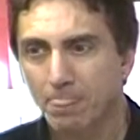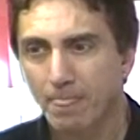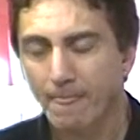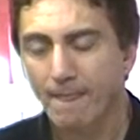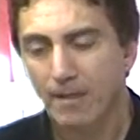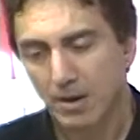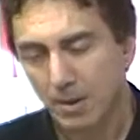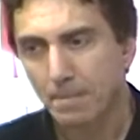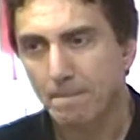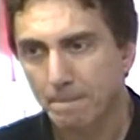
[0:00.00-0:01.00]
Yeah, but if you
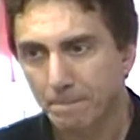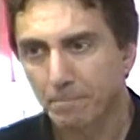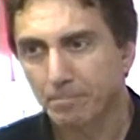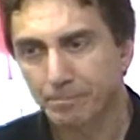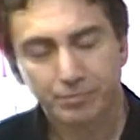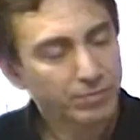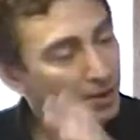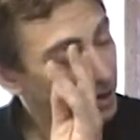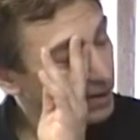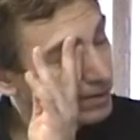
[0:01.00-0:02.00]
go down to South
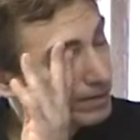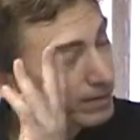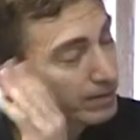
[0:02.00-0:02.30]
Carolina, yeah. you'll